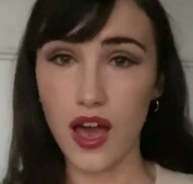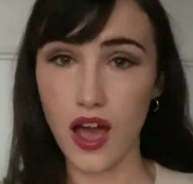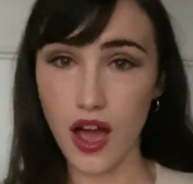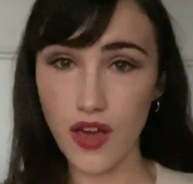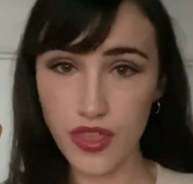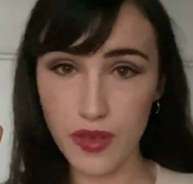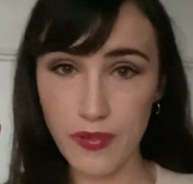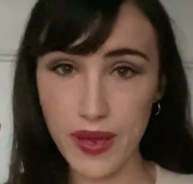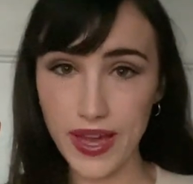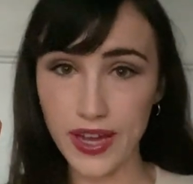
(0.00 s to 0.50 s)

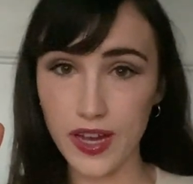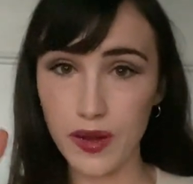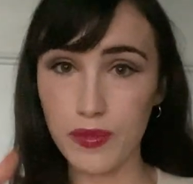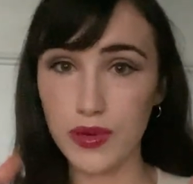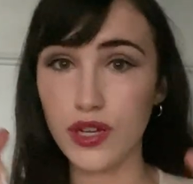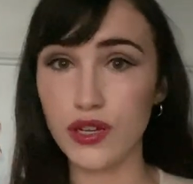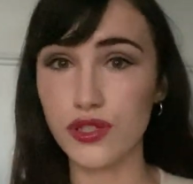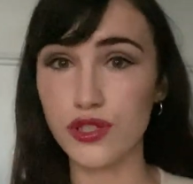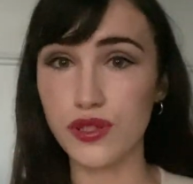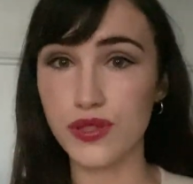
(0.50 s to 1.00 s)
other makeup
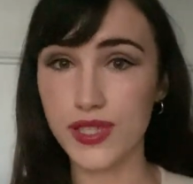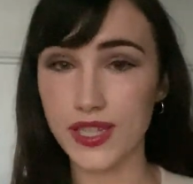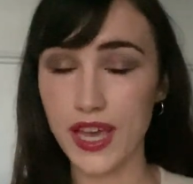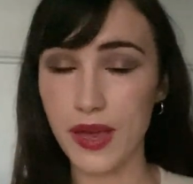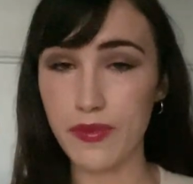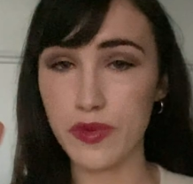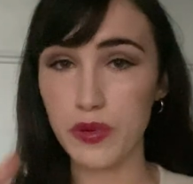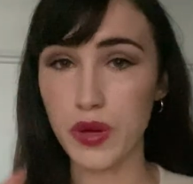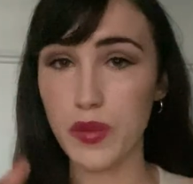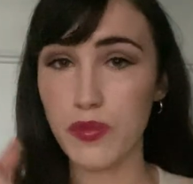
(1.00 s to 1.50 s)
looks using
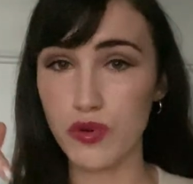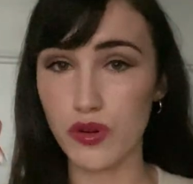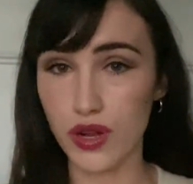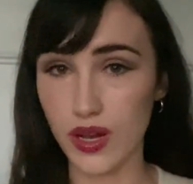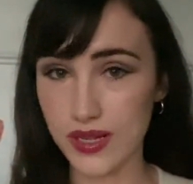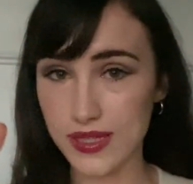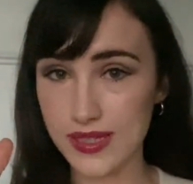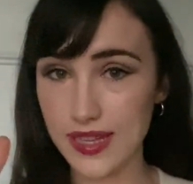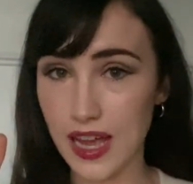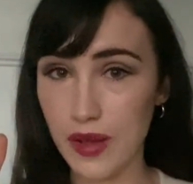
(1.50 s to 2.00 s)
MUA
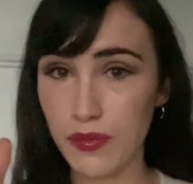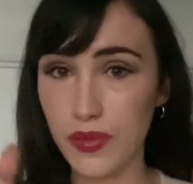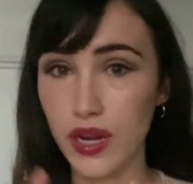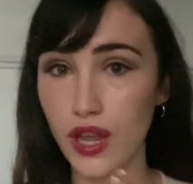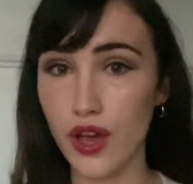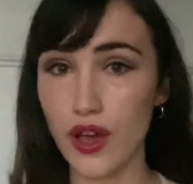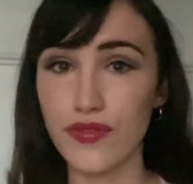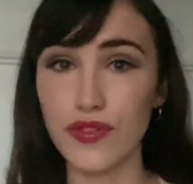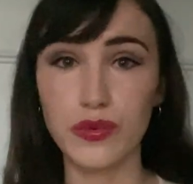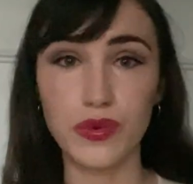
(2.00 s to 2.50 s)
products down
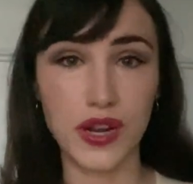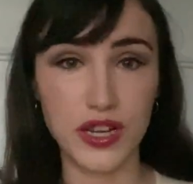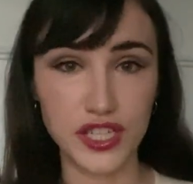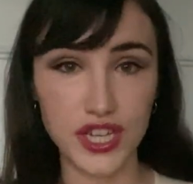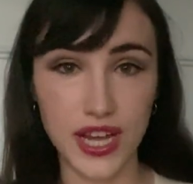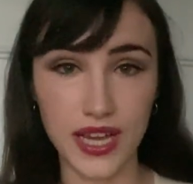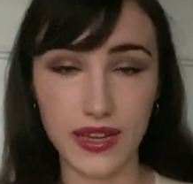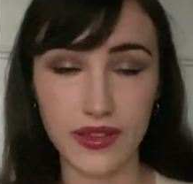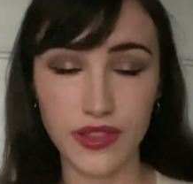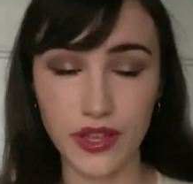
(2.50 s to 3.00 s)
below if you wanna
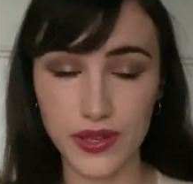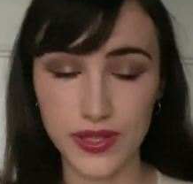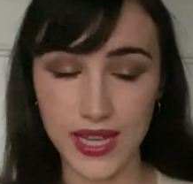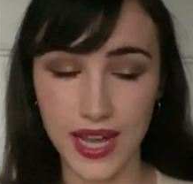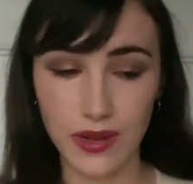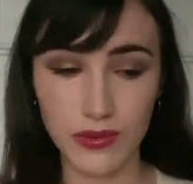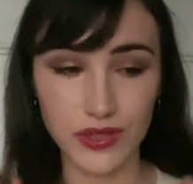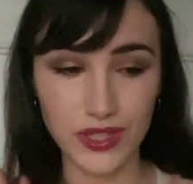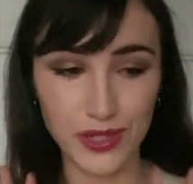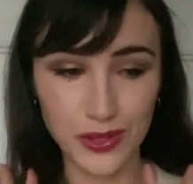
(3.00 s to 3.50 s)
check those
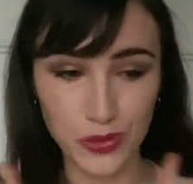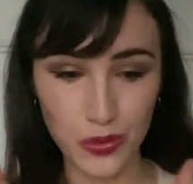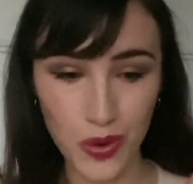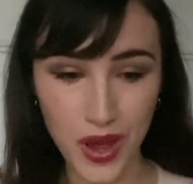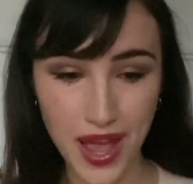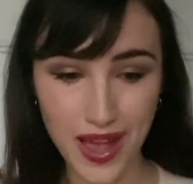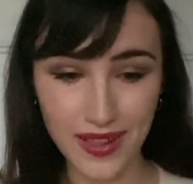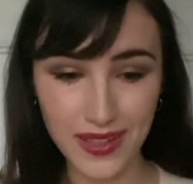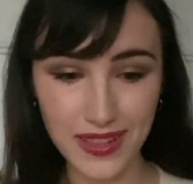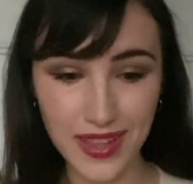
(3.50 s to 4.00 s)
out as
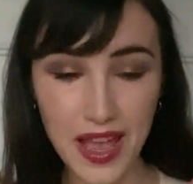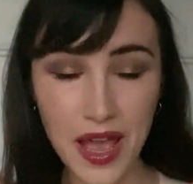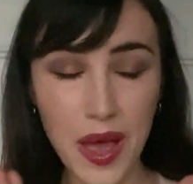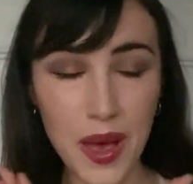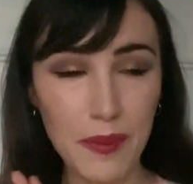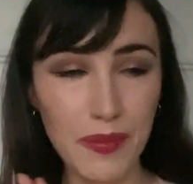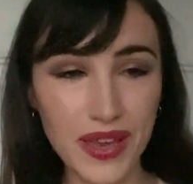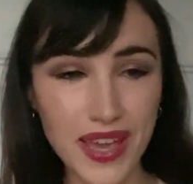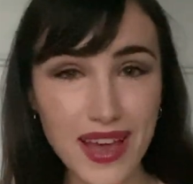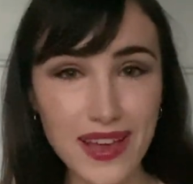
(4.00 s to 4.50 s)
well.
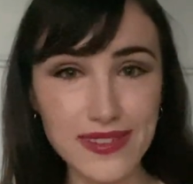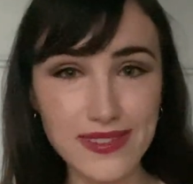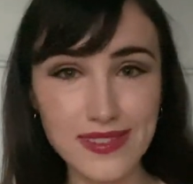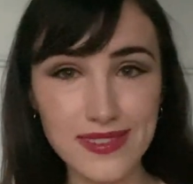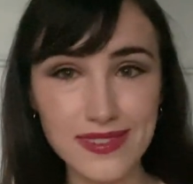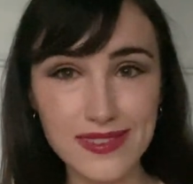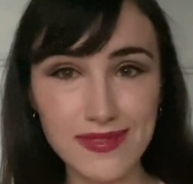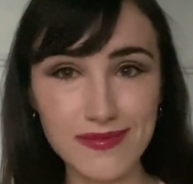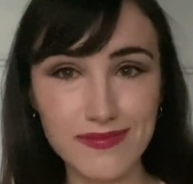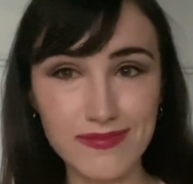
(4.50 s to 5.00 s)
But
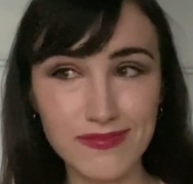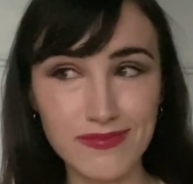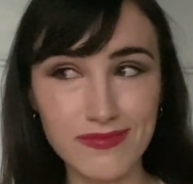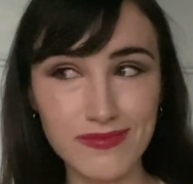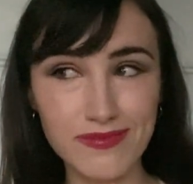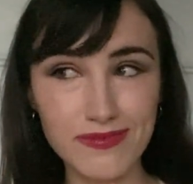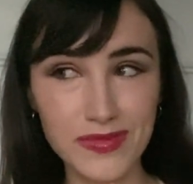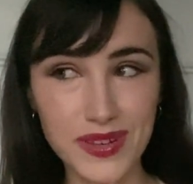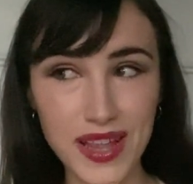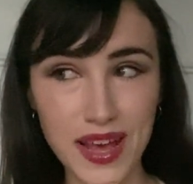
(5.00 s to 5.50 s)
yes,
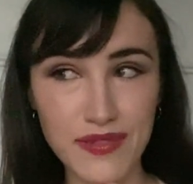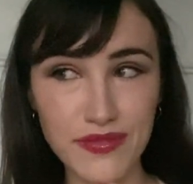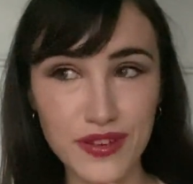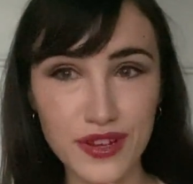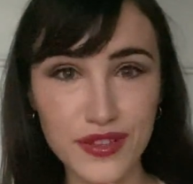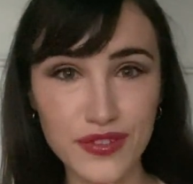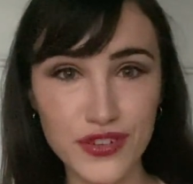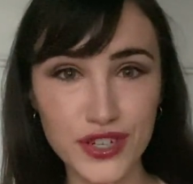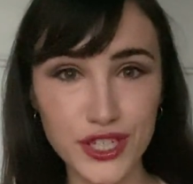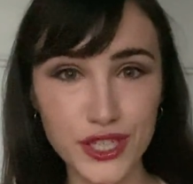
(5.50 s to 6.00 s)
without
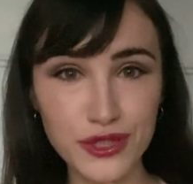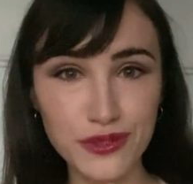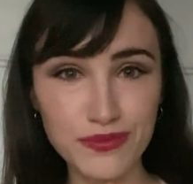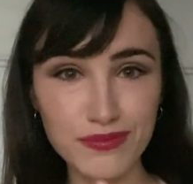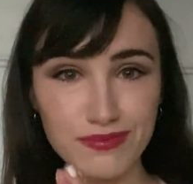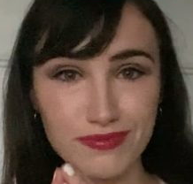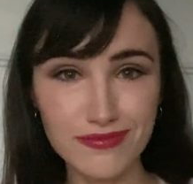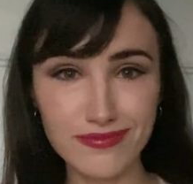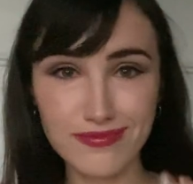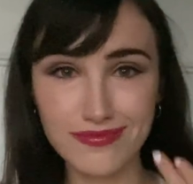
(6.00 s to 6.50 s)
further ado,
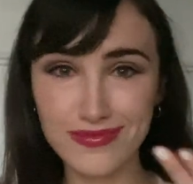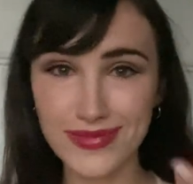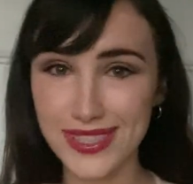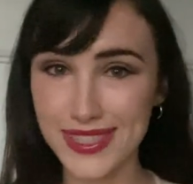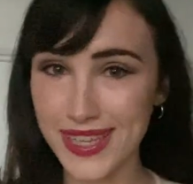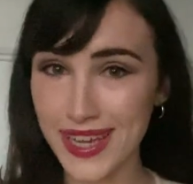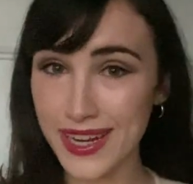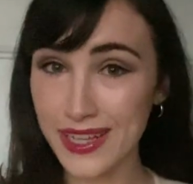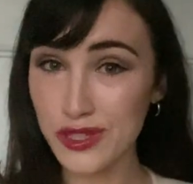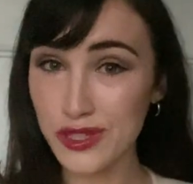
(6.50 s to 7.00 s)
let's get